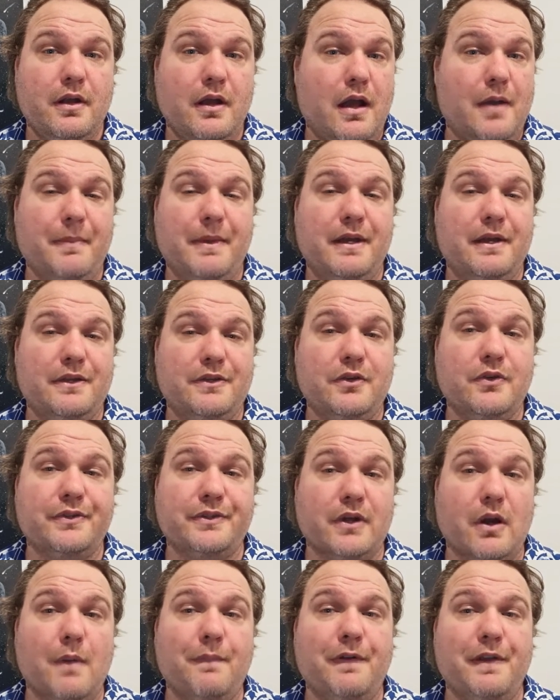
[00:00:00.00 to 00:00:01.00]
I mean, it's
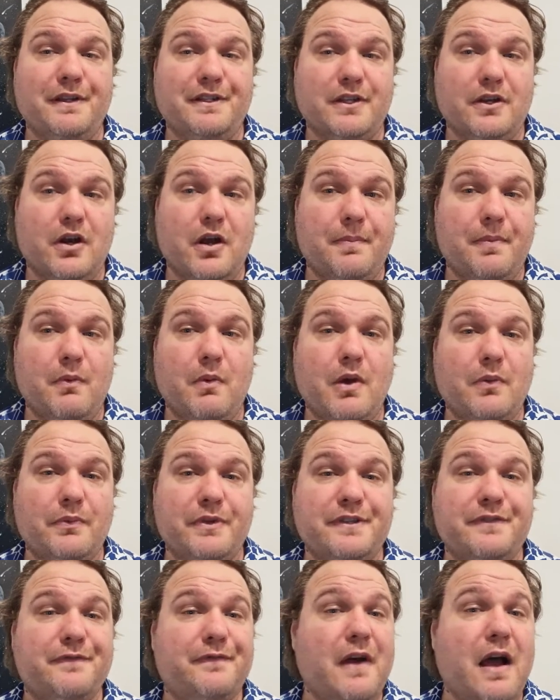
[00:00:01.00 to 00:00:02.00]
also obvious that Obi-Wan
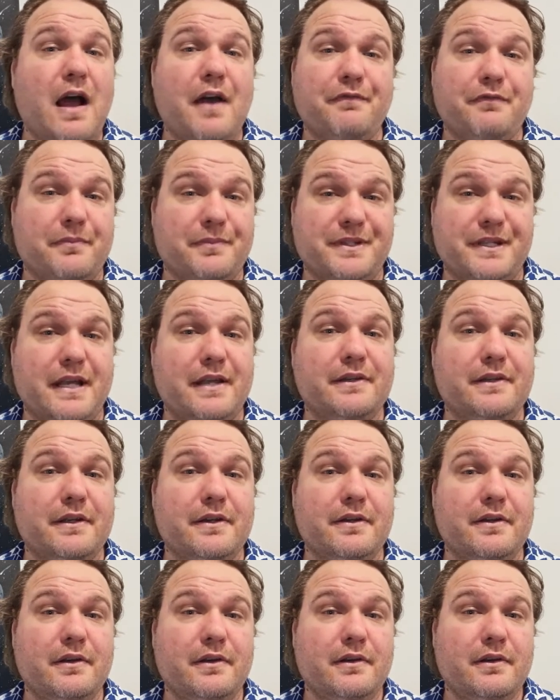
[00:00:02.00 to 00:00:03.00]
was far from
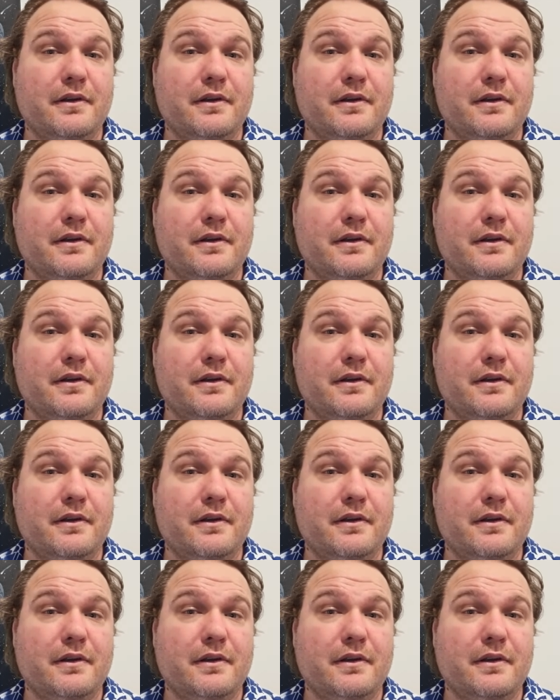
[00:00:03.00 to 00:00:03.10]
centered.